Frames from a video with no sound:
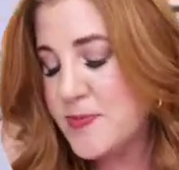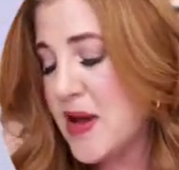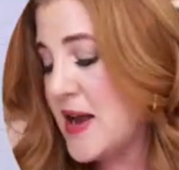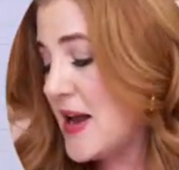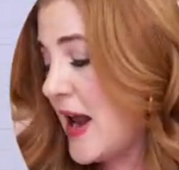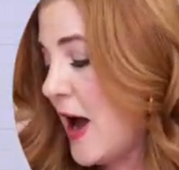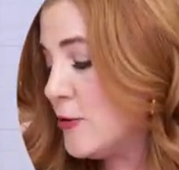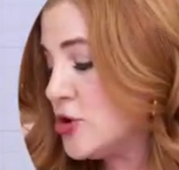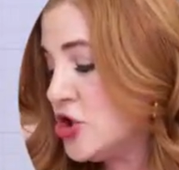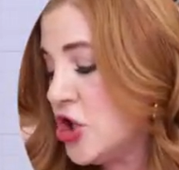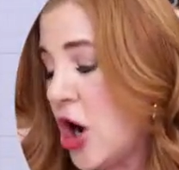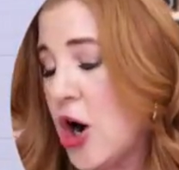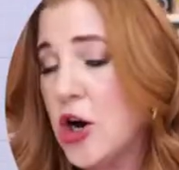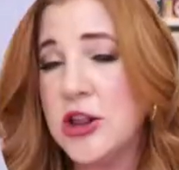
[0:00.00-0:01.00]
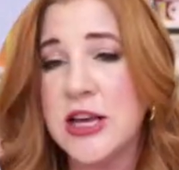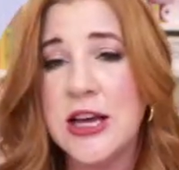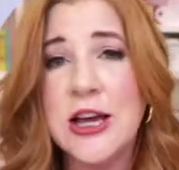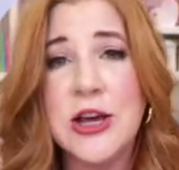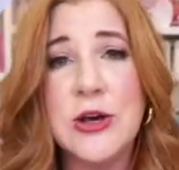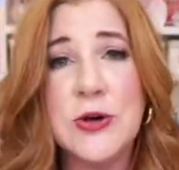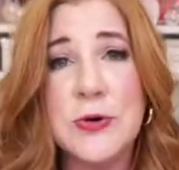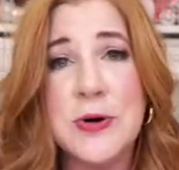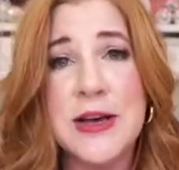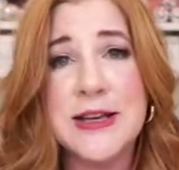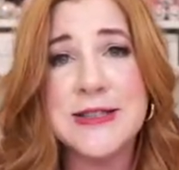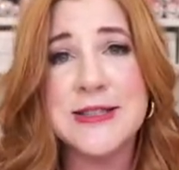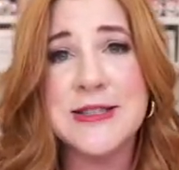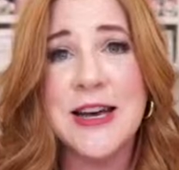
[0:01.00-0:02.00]
But now Charlie, who
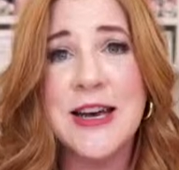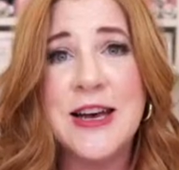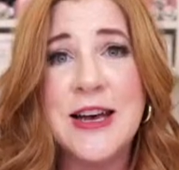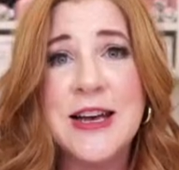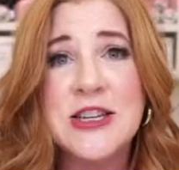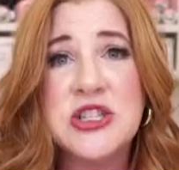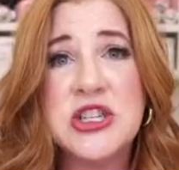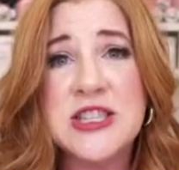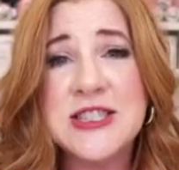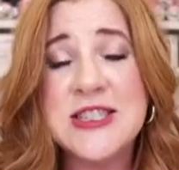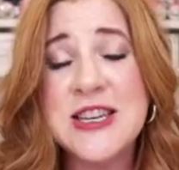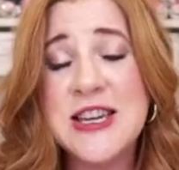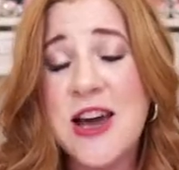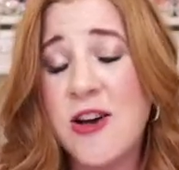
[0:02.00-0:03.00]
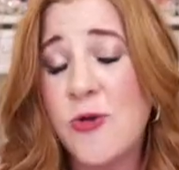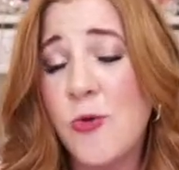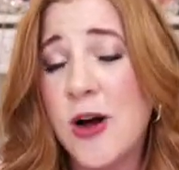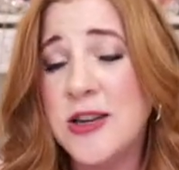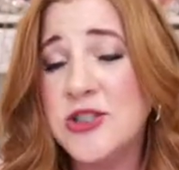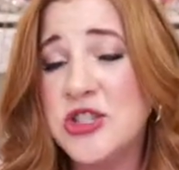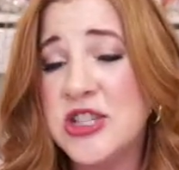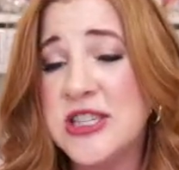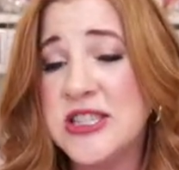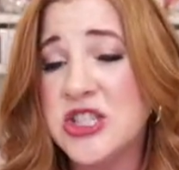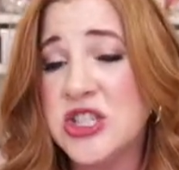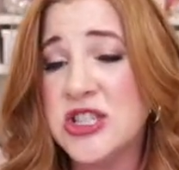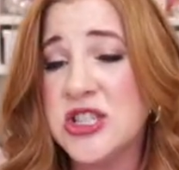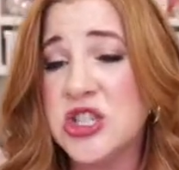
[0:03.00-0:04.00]
is, she's the young one, she
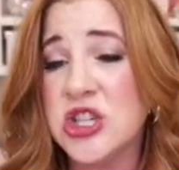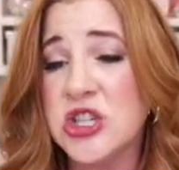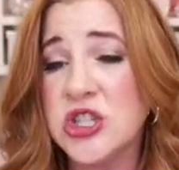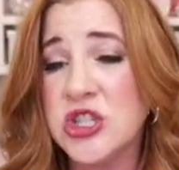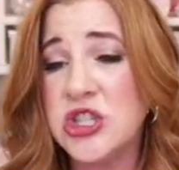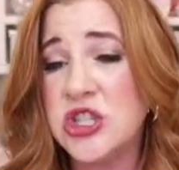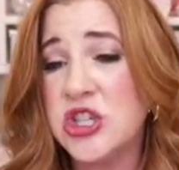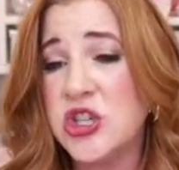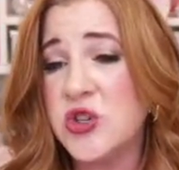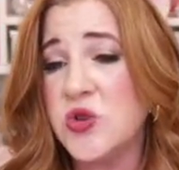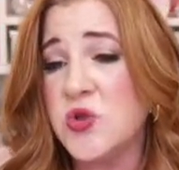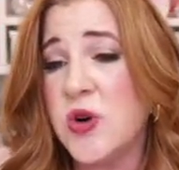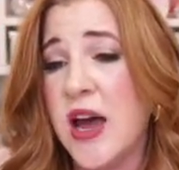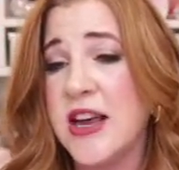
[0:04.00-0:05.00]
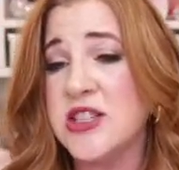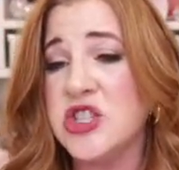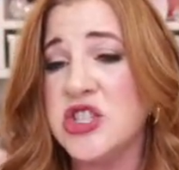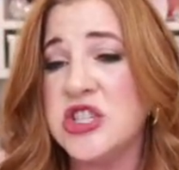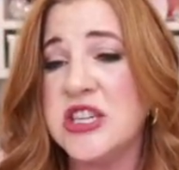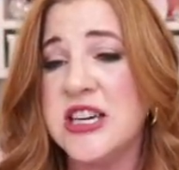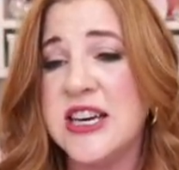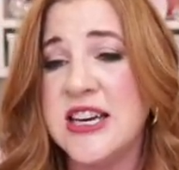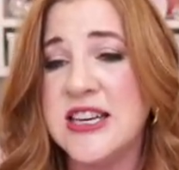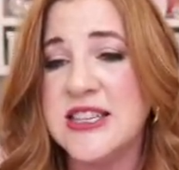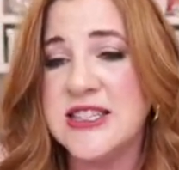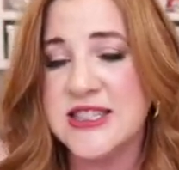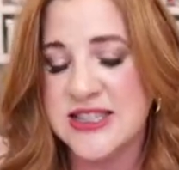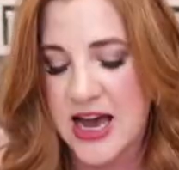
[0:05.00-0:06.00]
just turned 2, and she
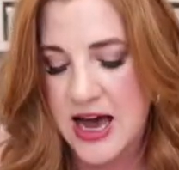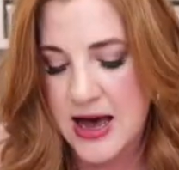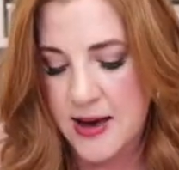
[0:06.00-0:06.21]
is,